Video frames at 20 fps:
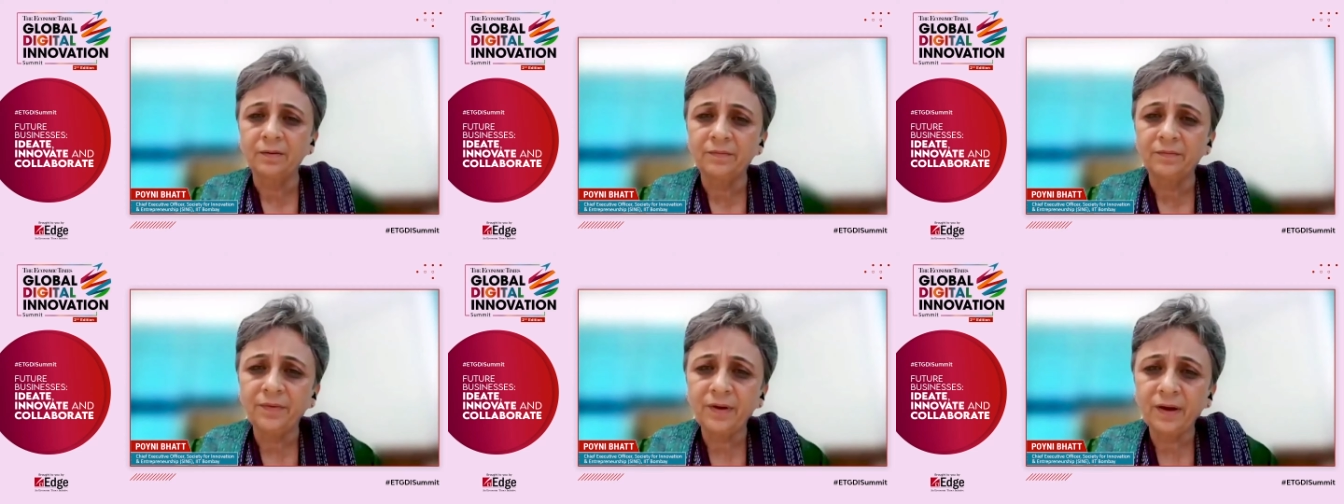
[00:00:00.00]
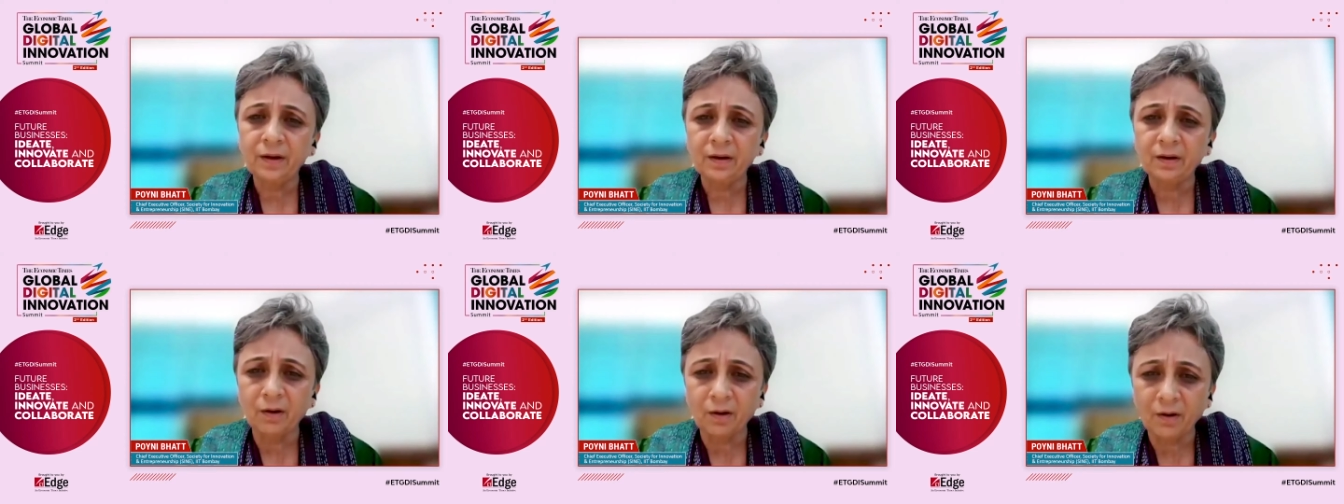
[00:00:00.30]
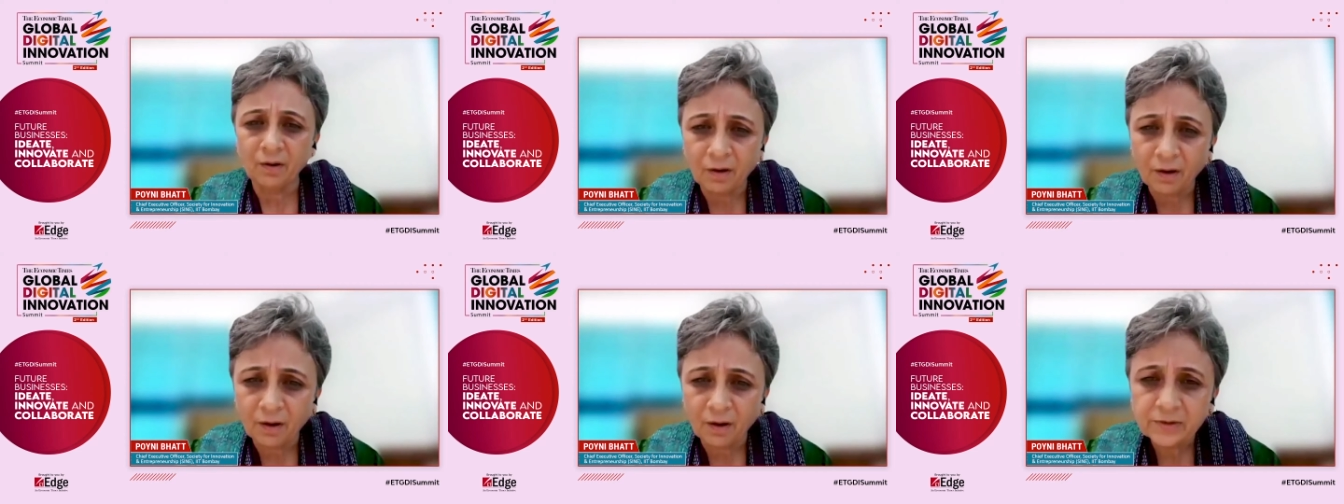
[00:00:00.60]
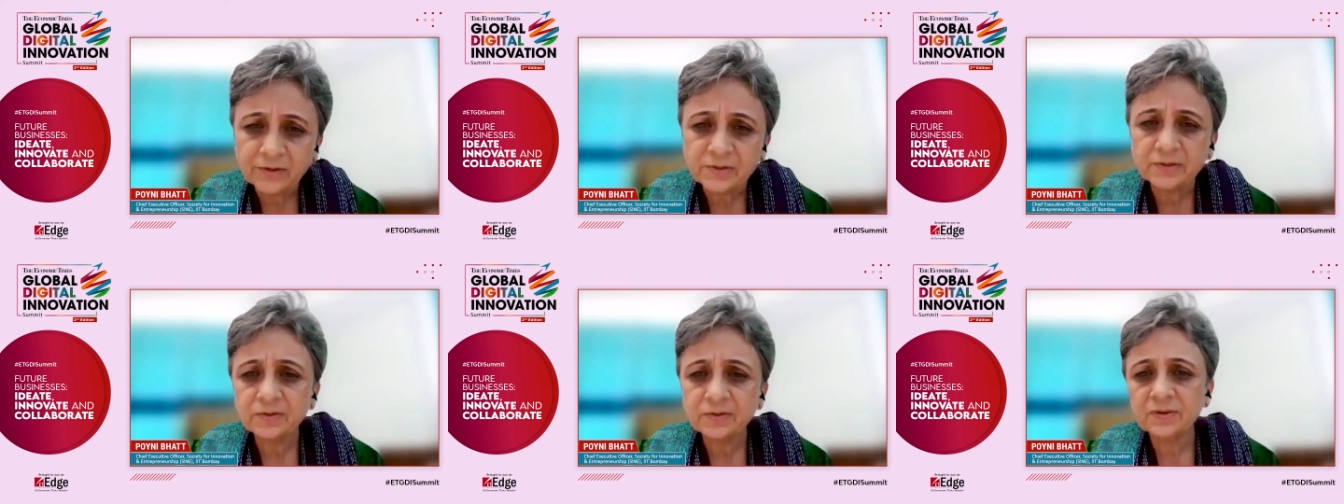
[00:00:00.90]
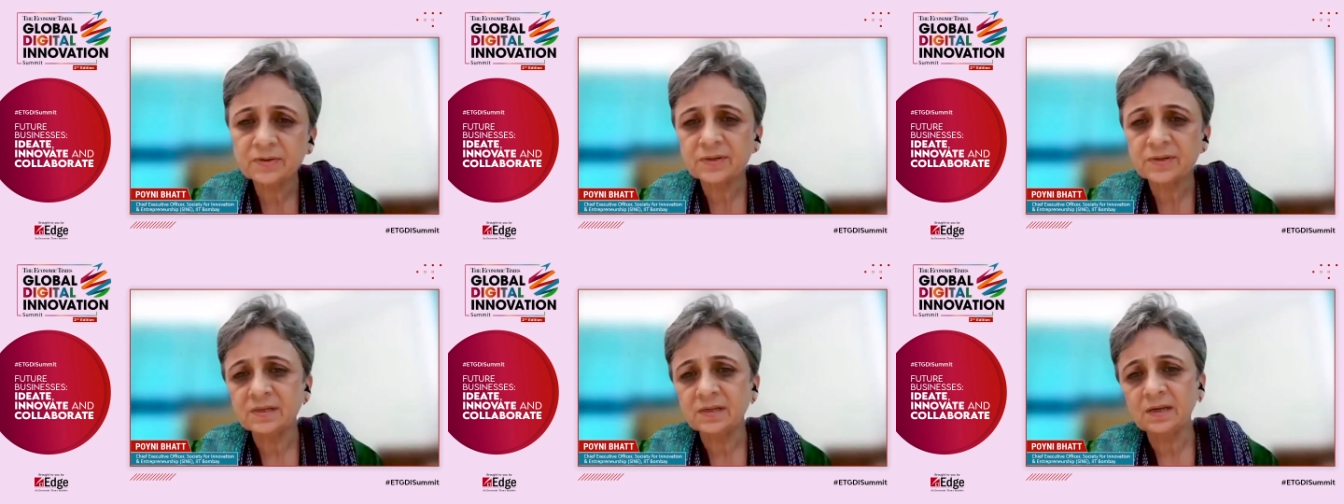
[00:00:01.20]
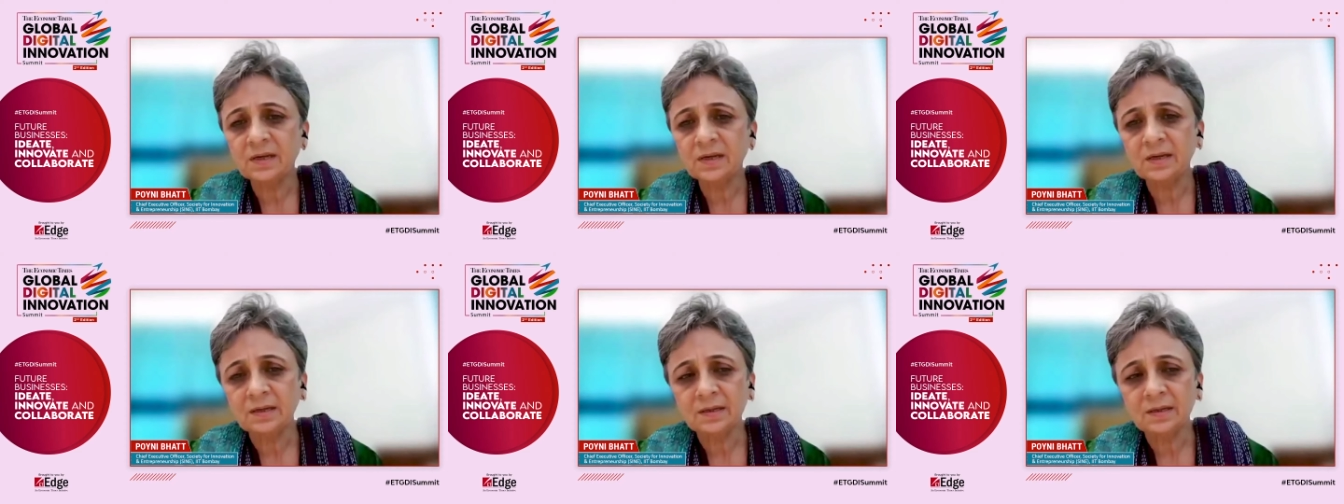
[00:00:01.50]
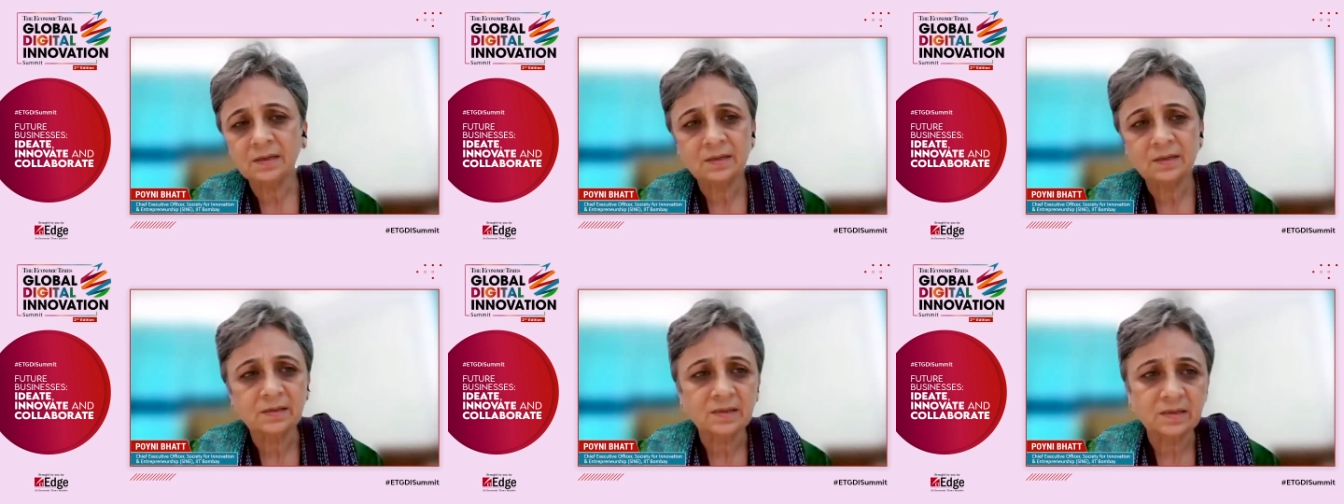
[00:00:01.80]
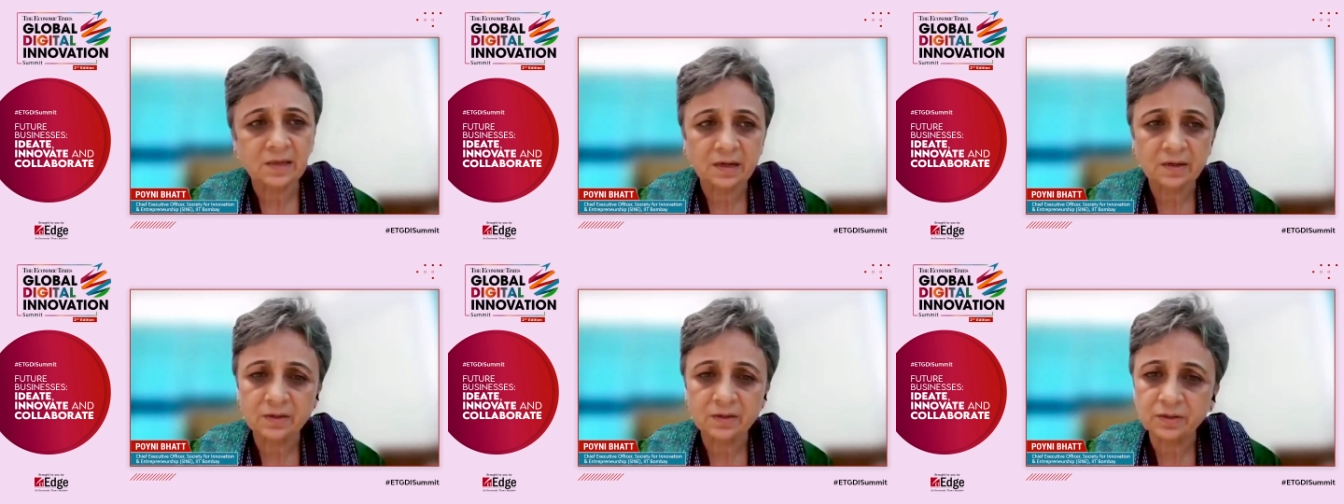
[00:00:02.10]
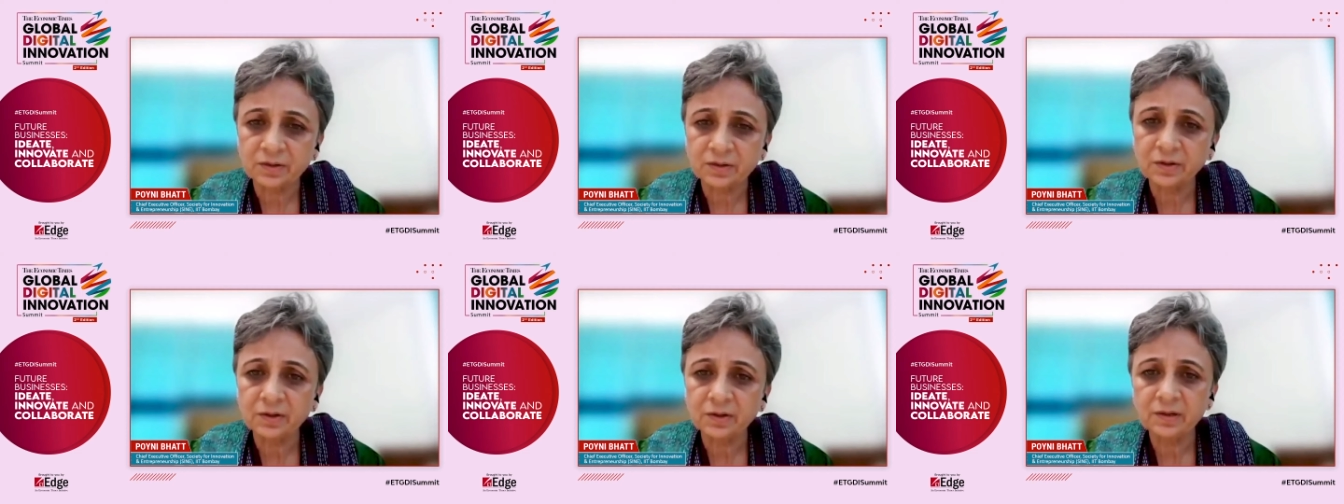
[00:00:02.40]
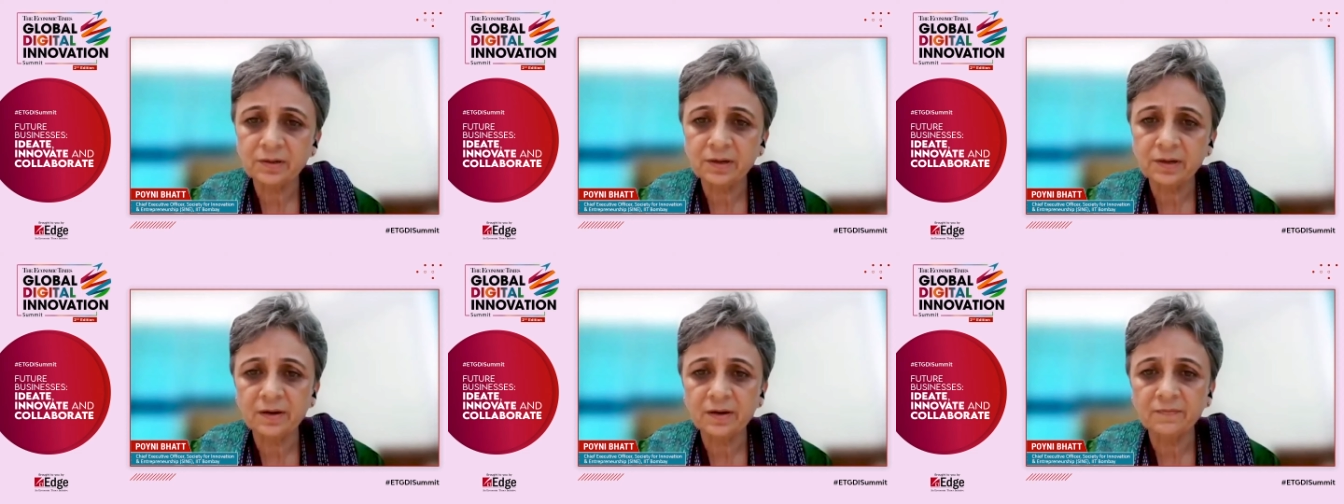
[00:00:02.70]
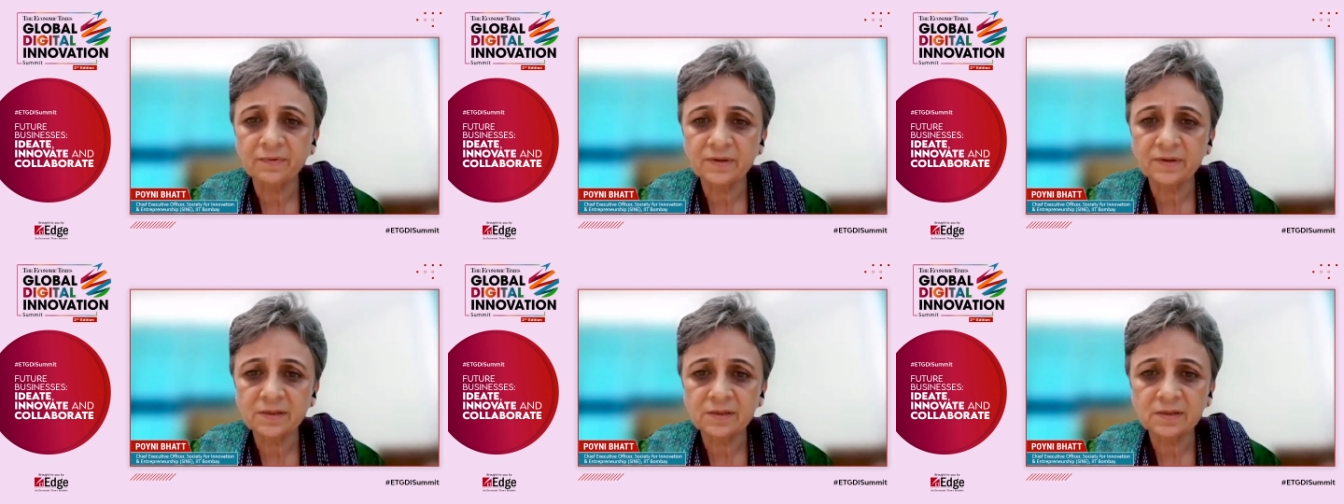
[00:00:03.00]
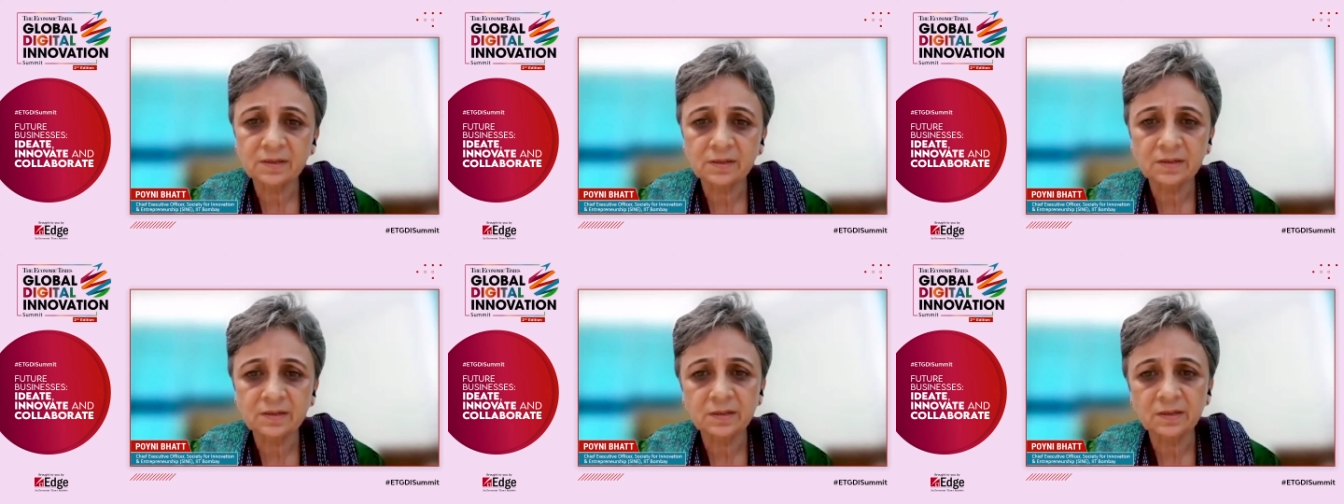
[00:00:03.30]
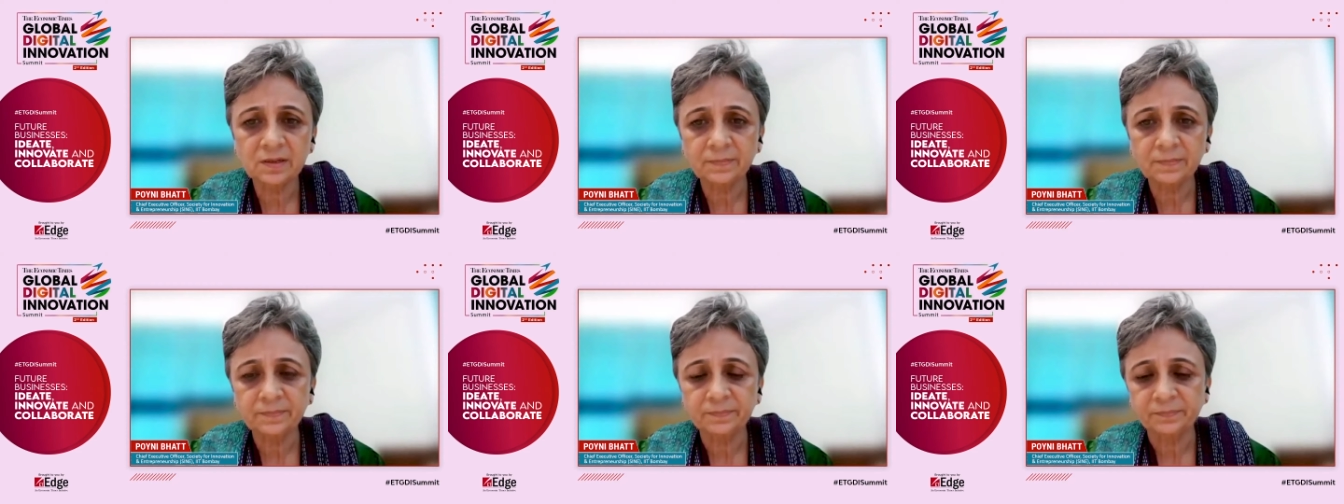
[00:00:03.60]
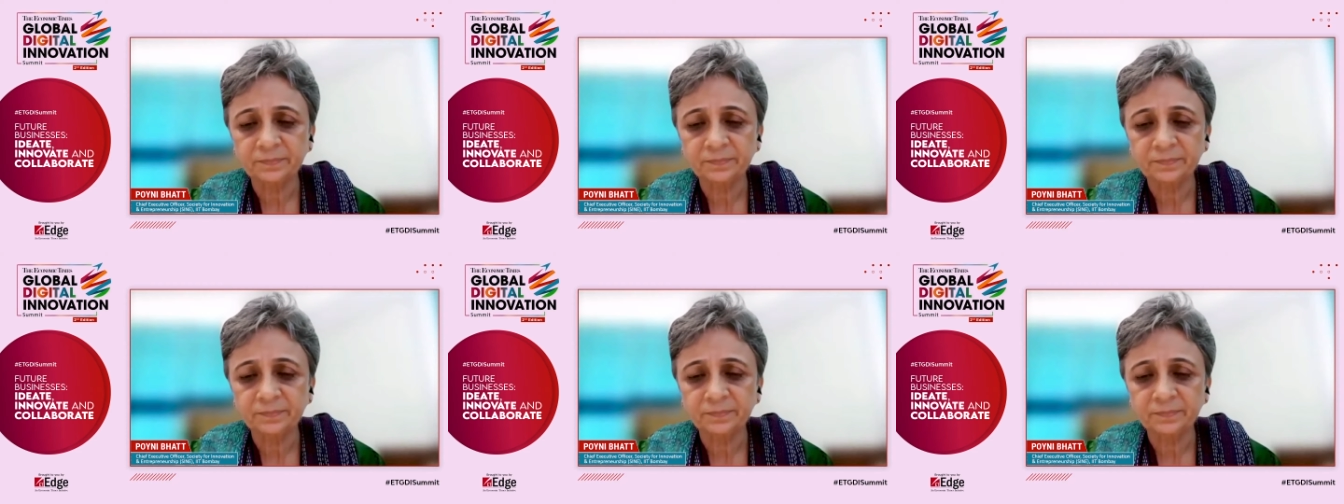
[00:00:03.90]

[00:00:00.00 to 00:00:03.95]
we also see sectoral diversity